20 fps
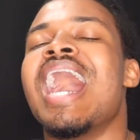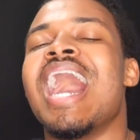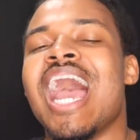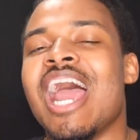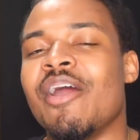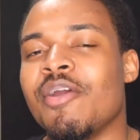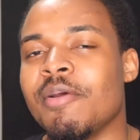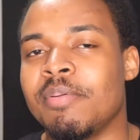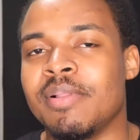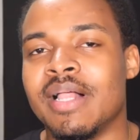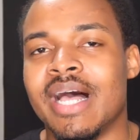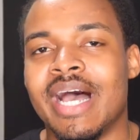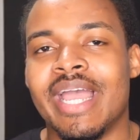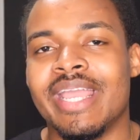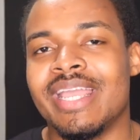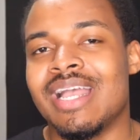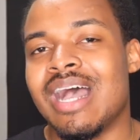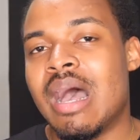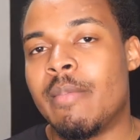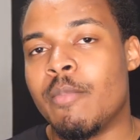I
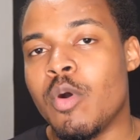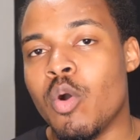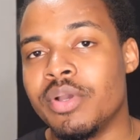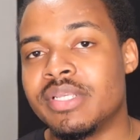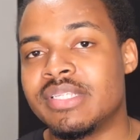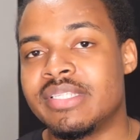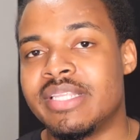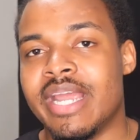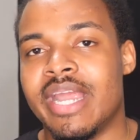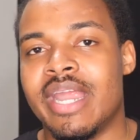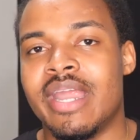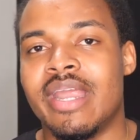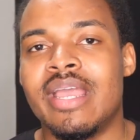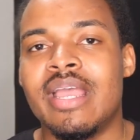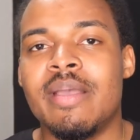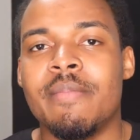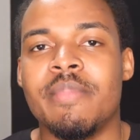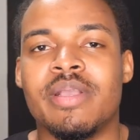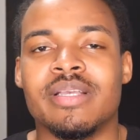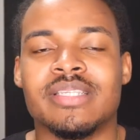reply. I'm always there
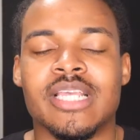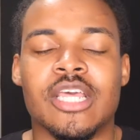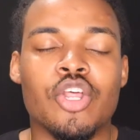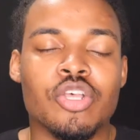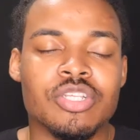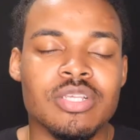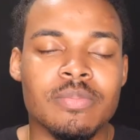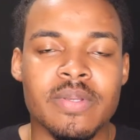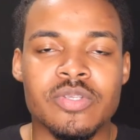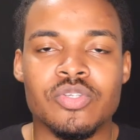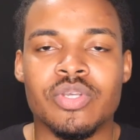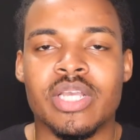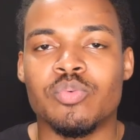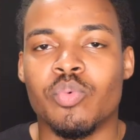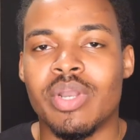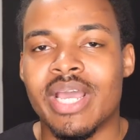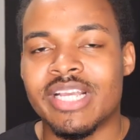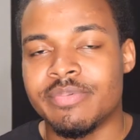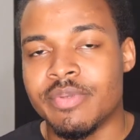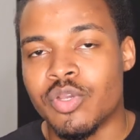because I know sometimes you guys
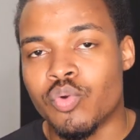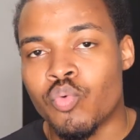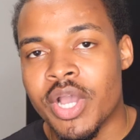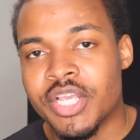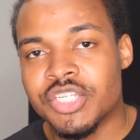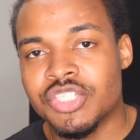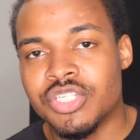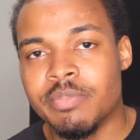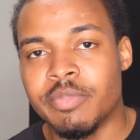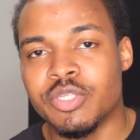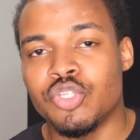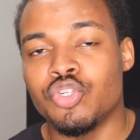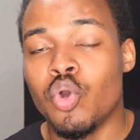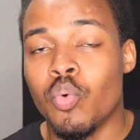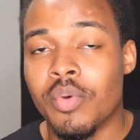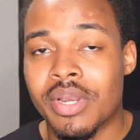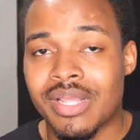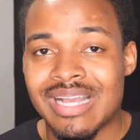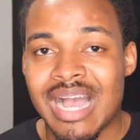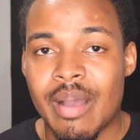want to ask me a question, but you don't
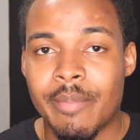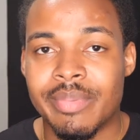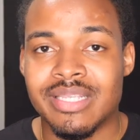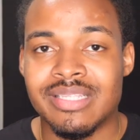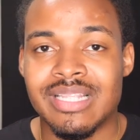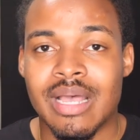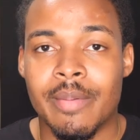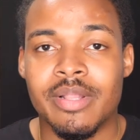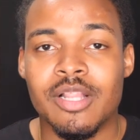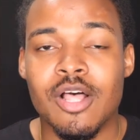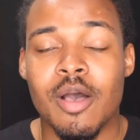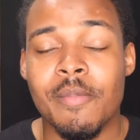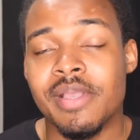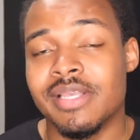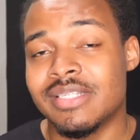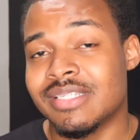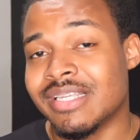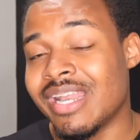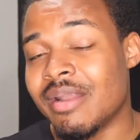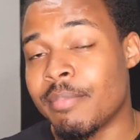want to comment in down below
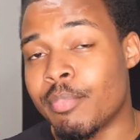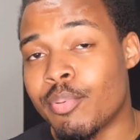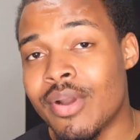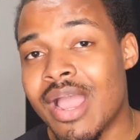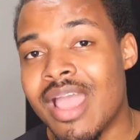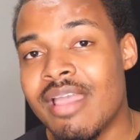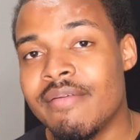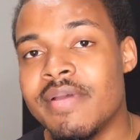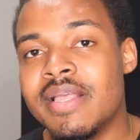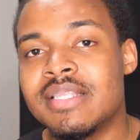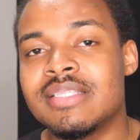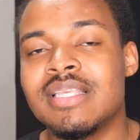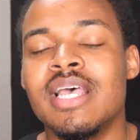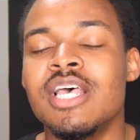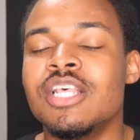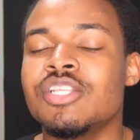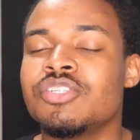because it's kind of private.